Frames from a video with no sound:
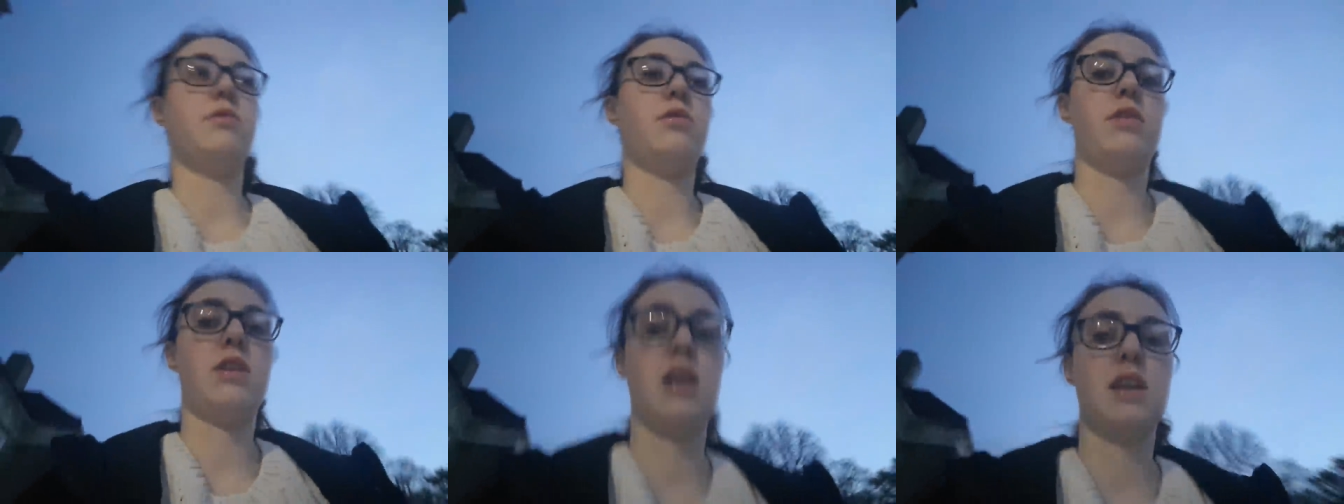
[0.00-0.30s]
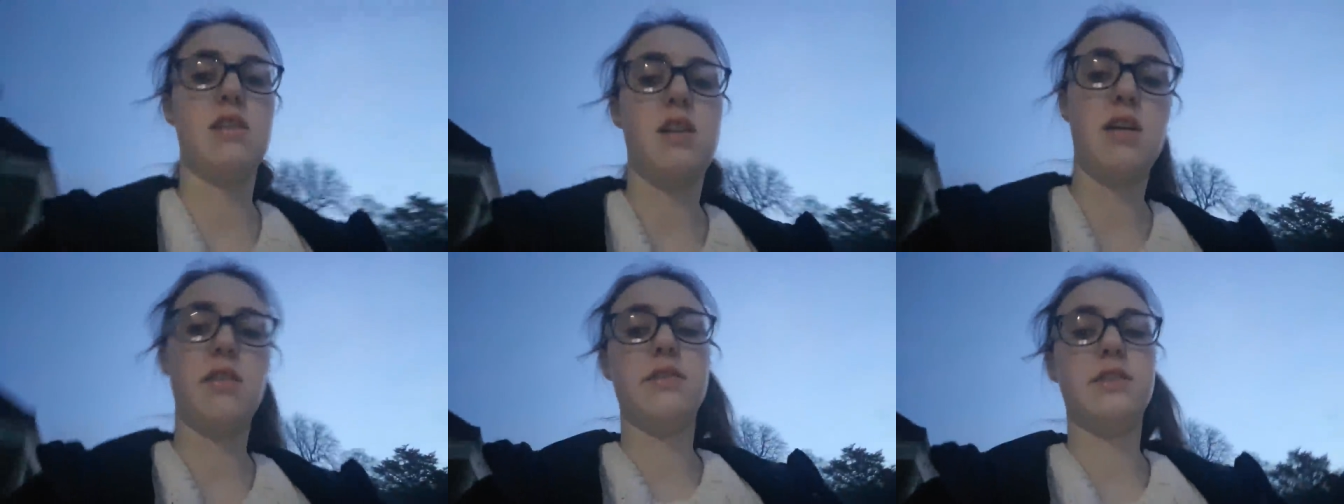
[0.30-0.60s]

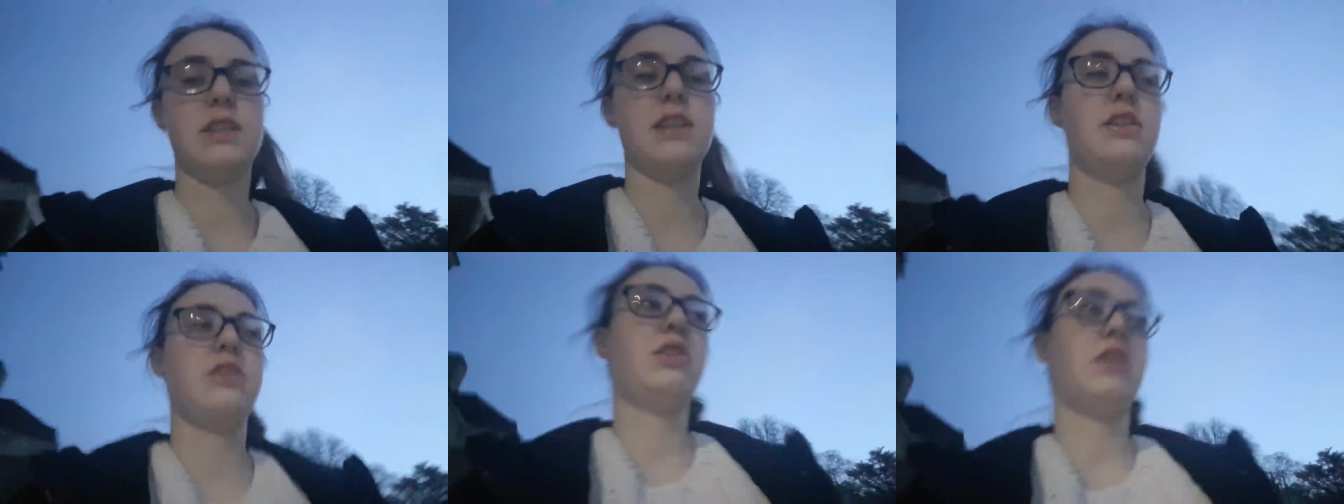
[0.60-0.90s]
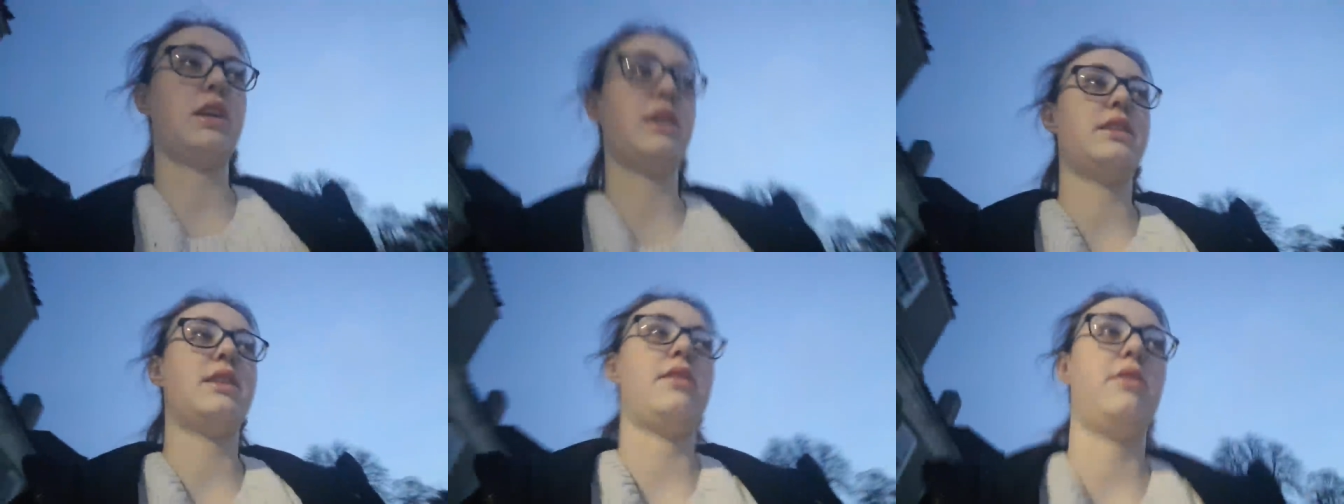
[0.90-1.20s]
morning I was
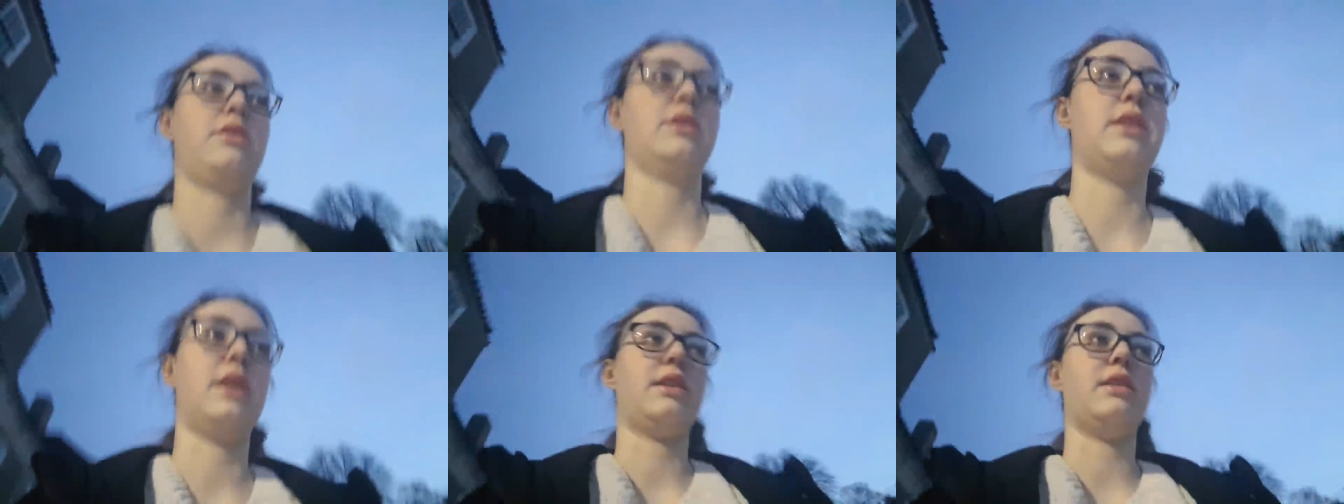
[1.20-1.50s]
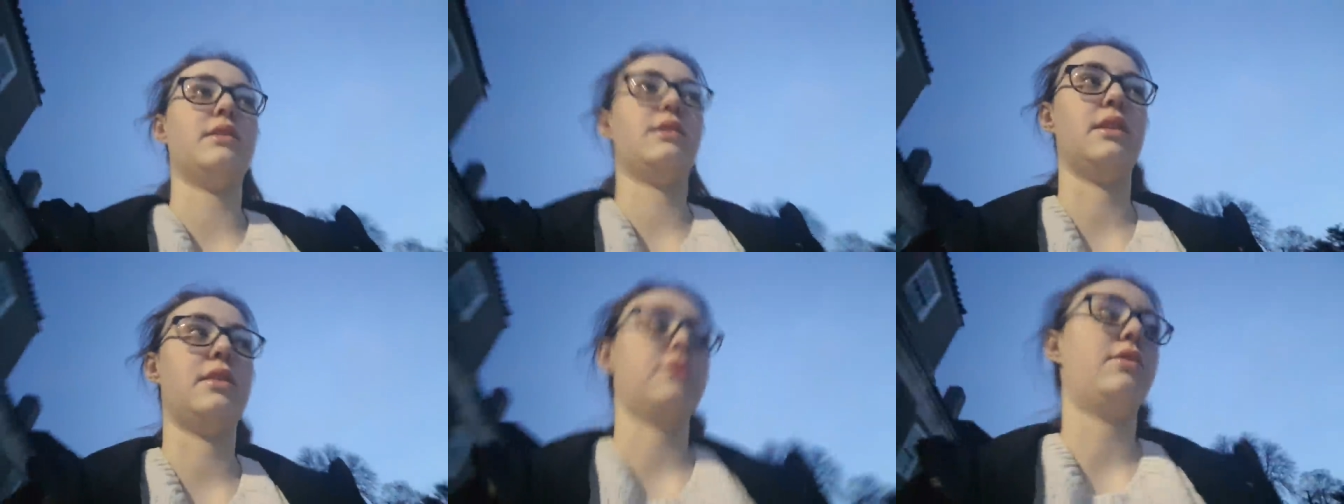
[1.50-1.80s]
literally seriously
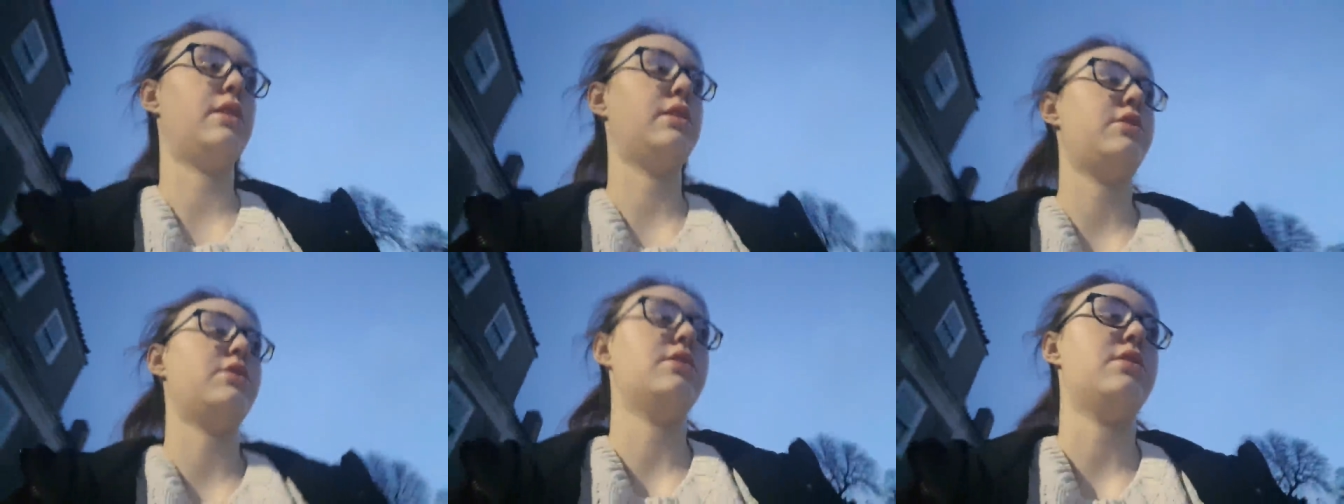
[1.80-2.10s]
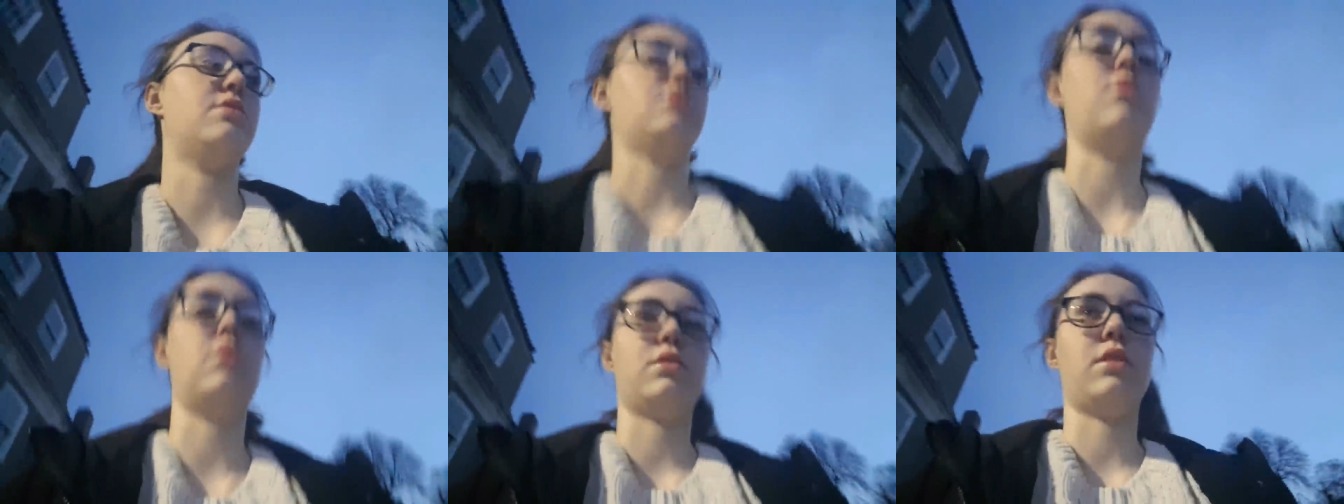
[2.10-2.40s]
considering just
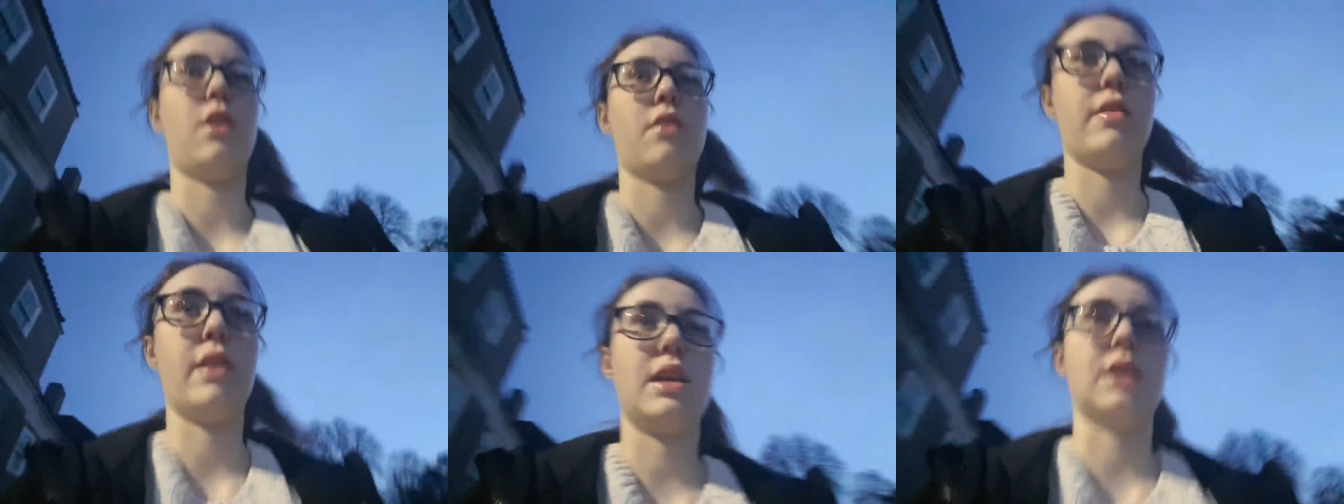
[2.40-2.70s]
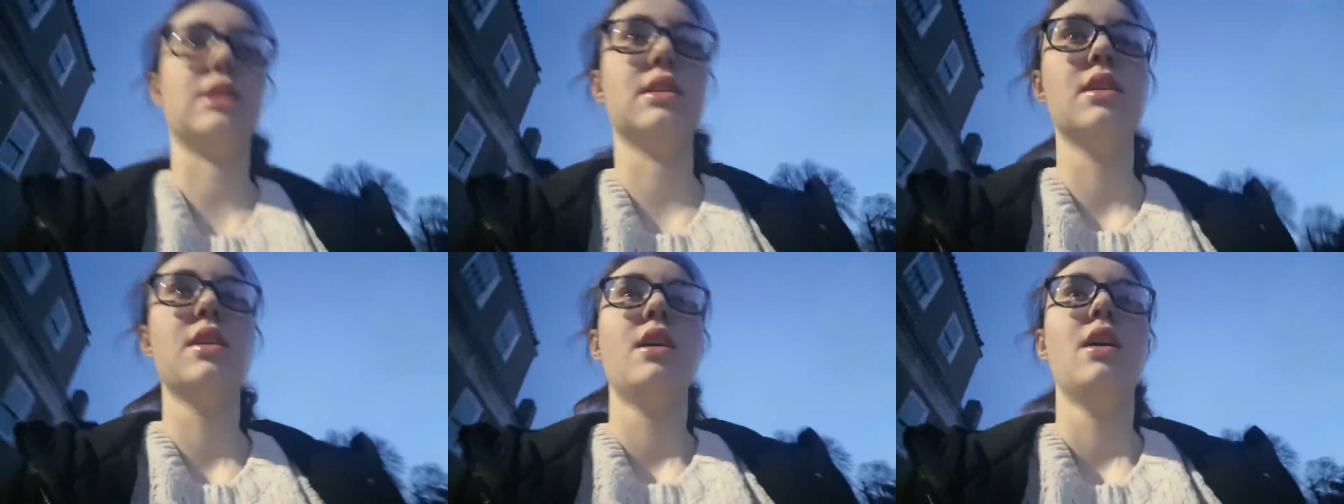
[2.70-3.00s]
not
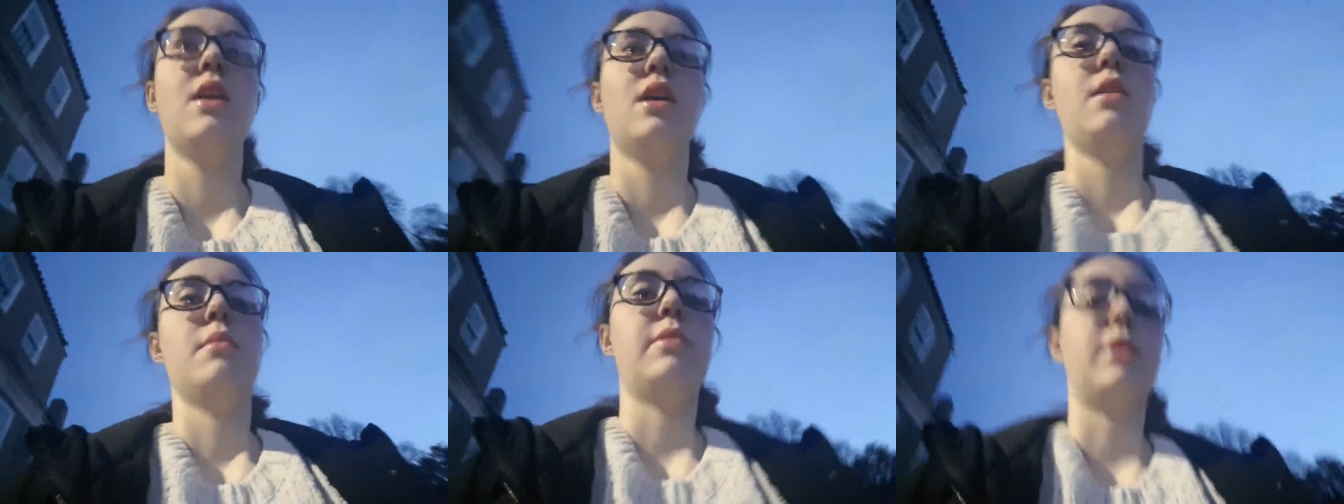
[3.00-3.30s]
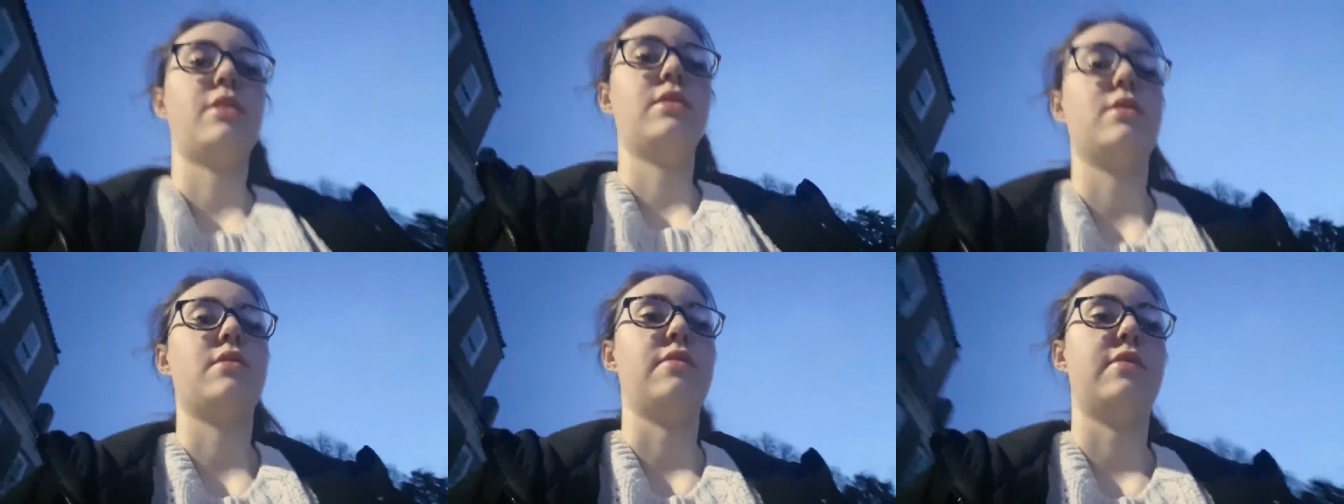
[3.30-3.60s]
going
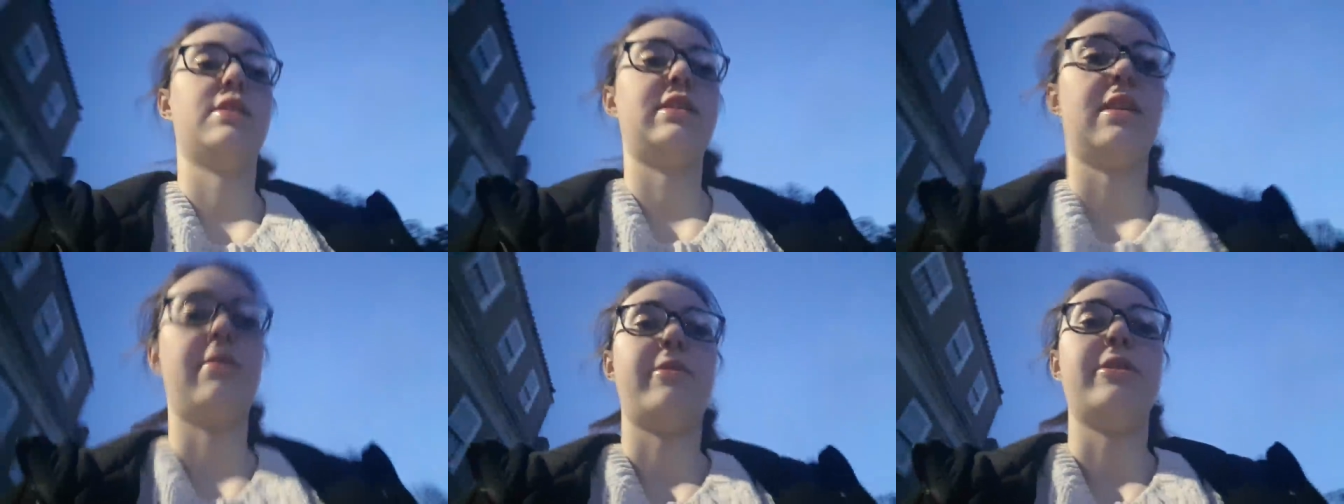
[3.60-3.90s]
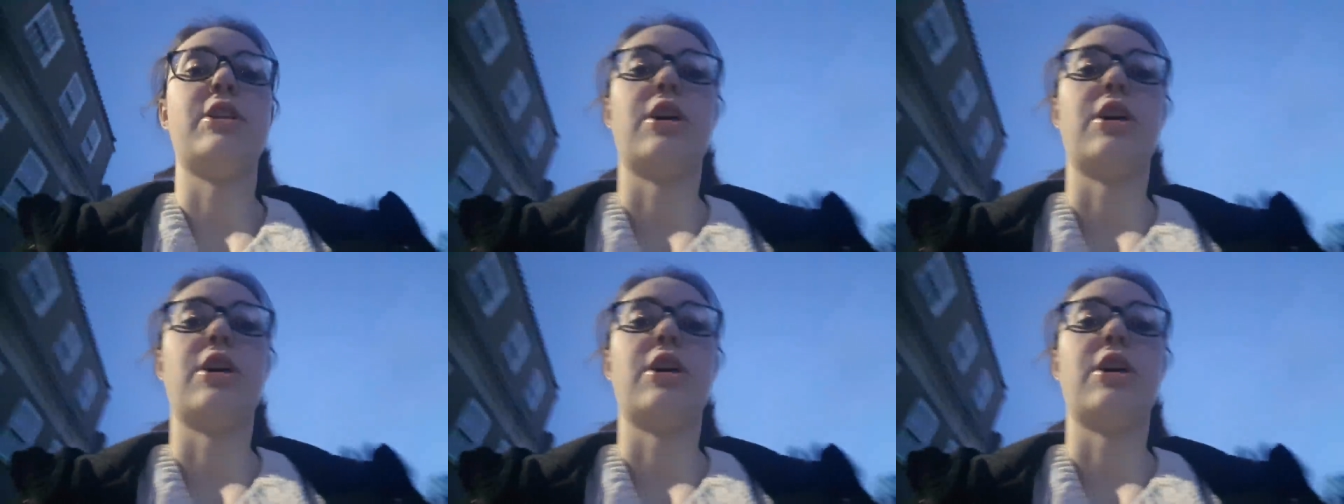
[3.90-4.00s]
because obviously we